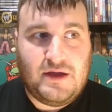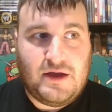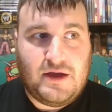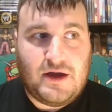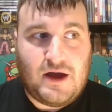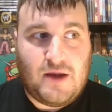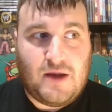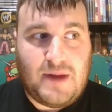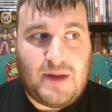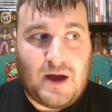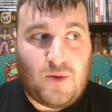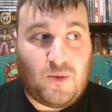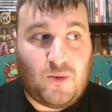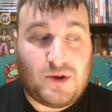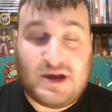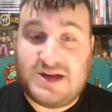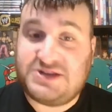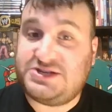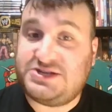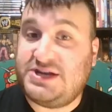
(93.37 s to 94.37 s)
about what
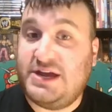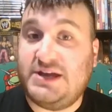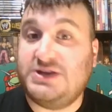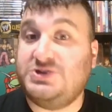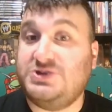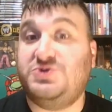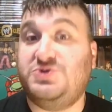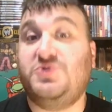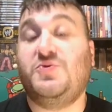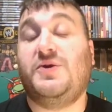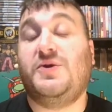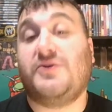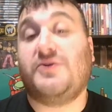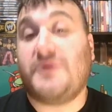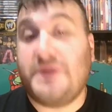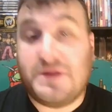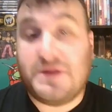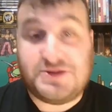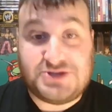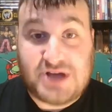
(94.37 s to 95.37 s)
I say and do here on
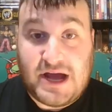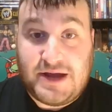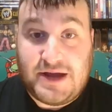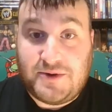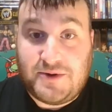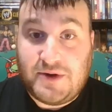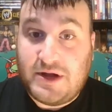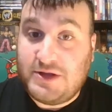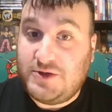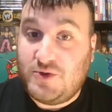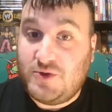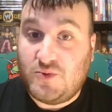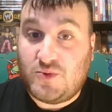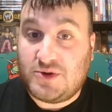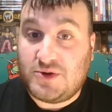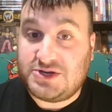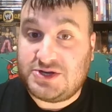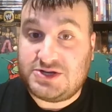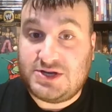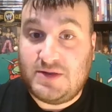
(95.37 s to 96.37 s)
the channel, and you
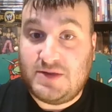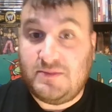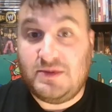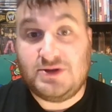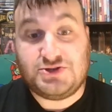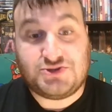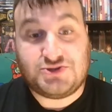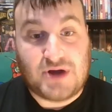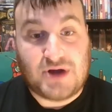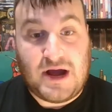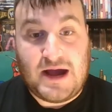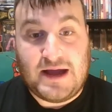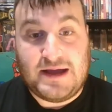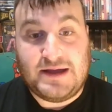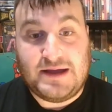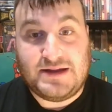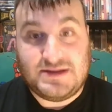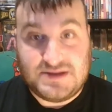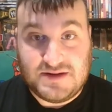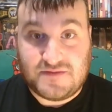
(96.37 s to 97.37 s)
want to see me try
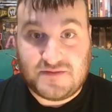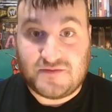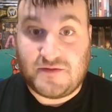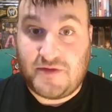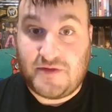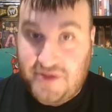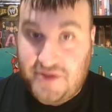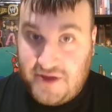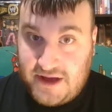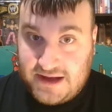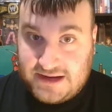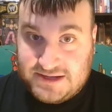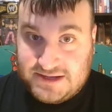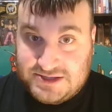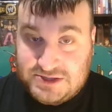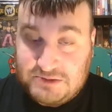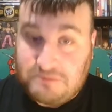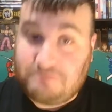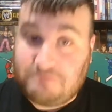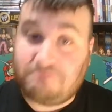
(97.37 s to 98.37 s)
different
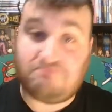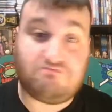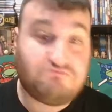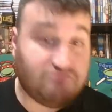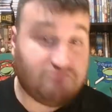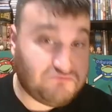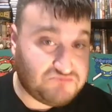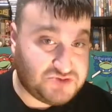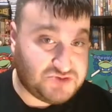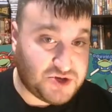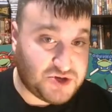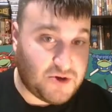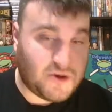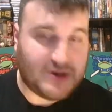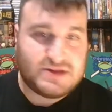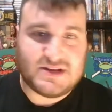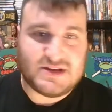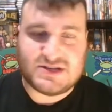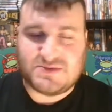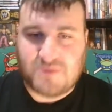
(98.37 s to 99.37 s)
things. So it
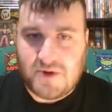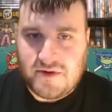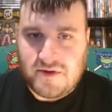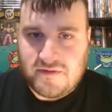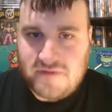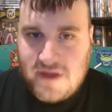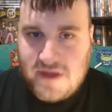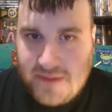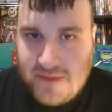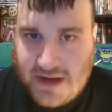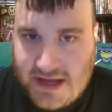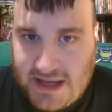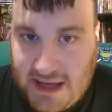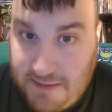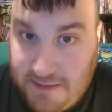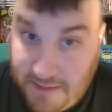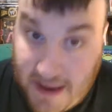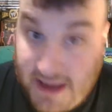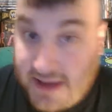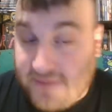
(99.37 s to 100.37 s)
does motivate me to
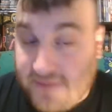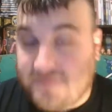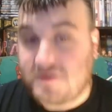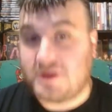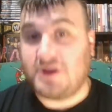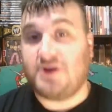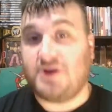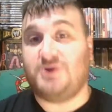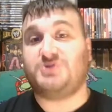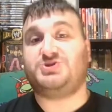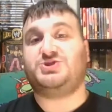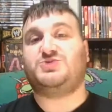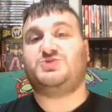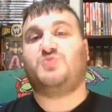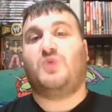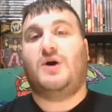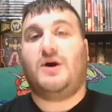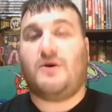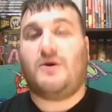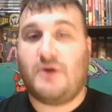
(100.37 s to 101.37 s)
keep making videos as
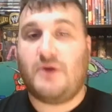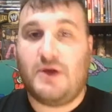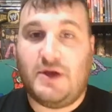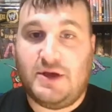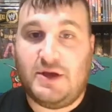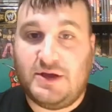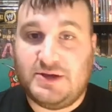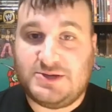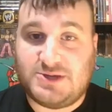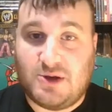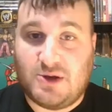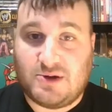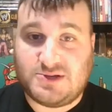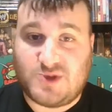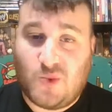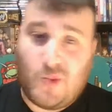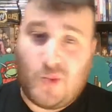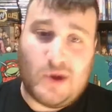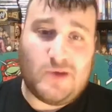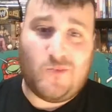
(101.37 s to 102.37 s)
well. So it's a
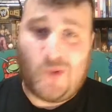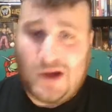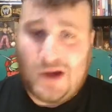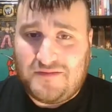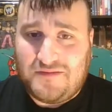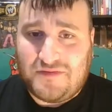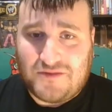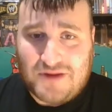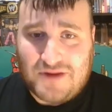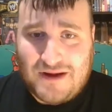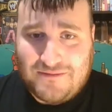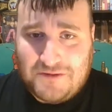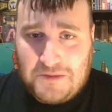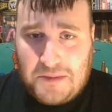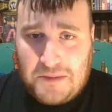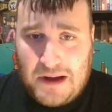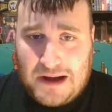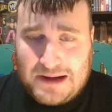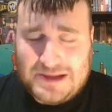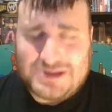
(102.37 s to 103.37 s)
win-win for
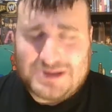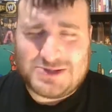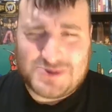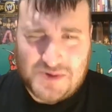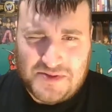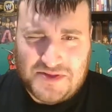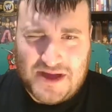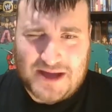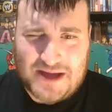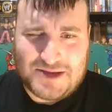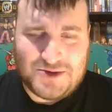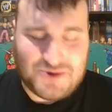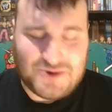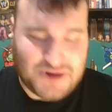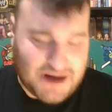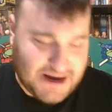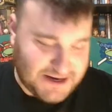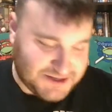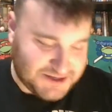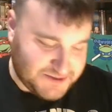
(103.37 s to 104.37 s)
everybody. So thank you
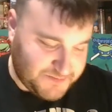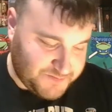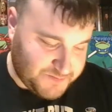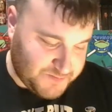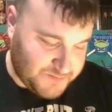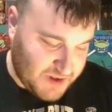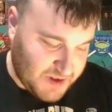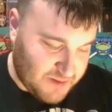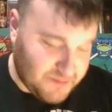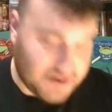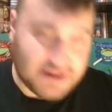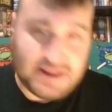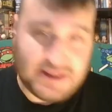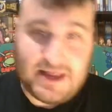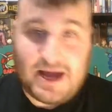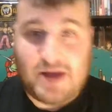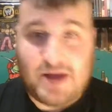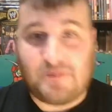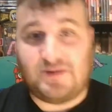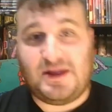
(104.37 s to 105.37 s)
guys. But
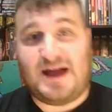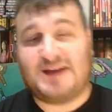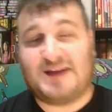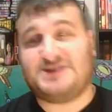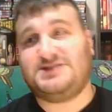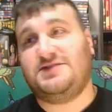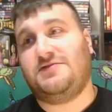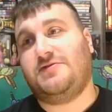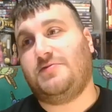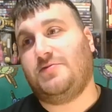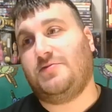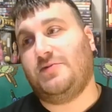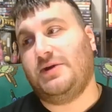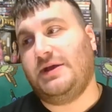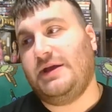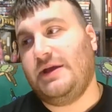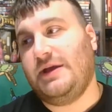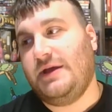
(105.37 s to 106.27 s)
Lake Placid 3.